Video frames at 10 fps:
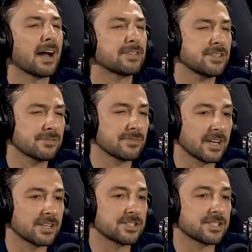How did your
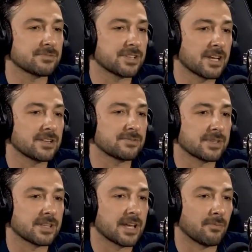relationship change
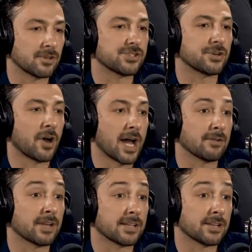with it then once you got
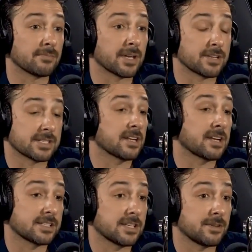Outlander? Because
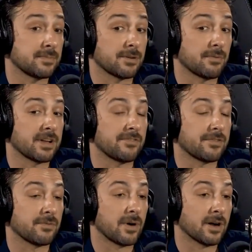like I said, you've been away
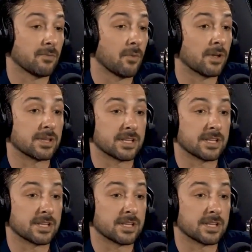for a while.